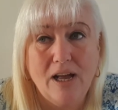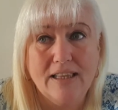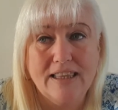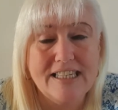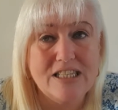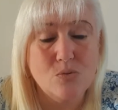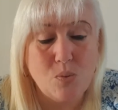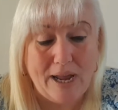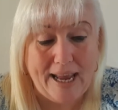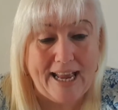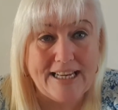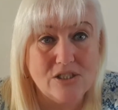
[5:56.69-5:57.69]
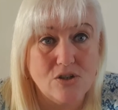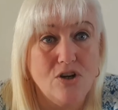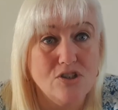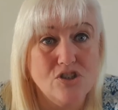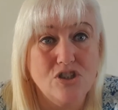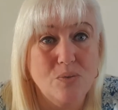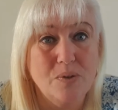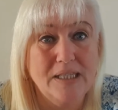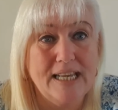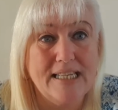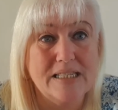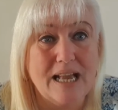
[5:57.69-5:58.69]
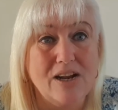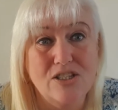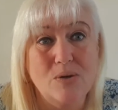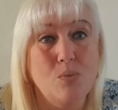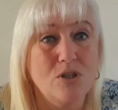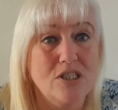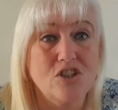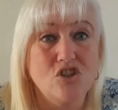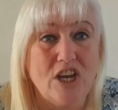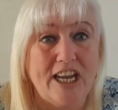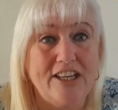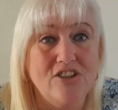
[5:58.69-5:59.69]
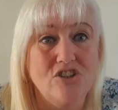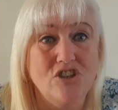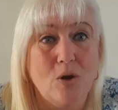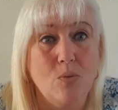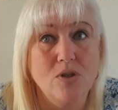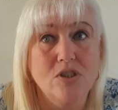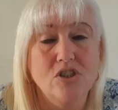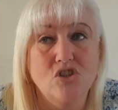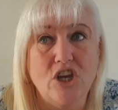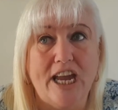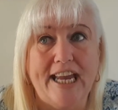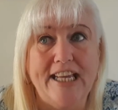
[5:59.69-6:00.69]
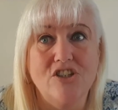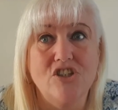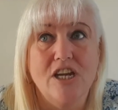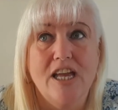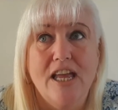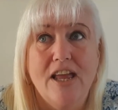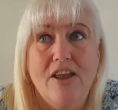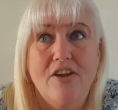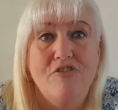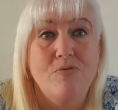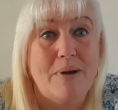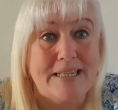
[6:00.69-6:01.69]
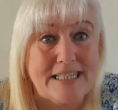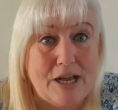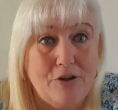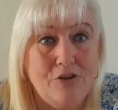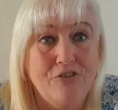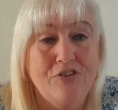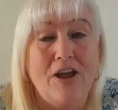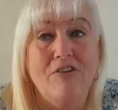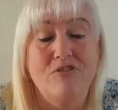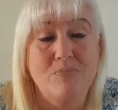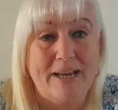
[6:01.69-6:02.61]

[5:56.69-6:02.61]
This is why I started doing this, because I wanted to change. I wanted to change for myself and for my